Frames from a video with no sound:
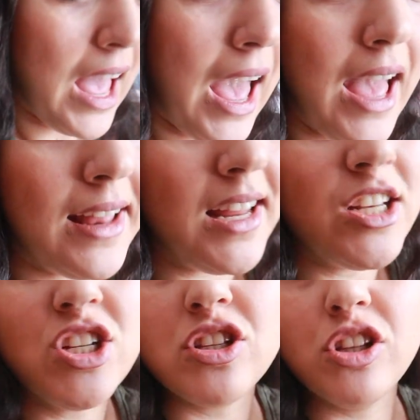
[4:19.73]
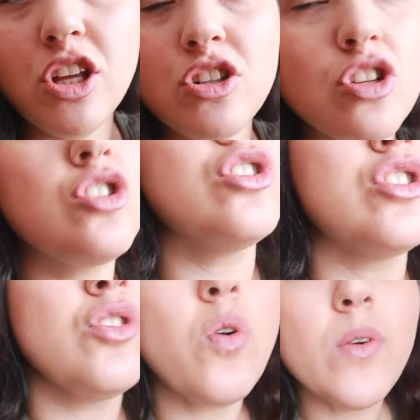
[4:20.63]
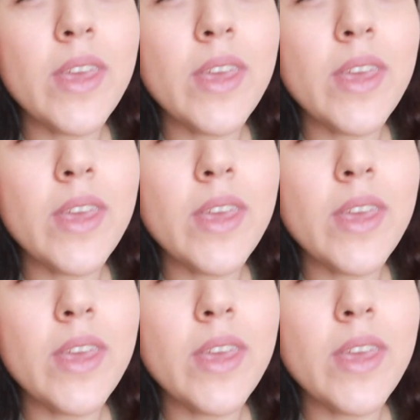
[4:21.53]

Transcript: And it just looked so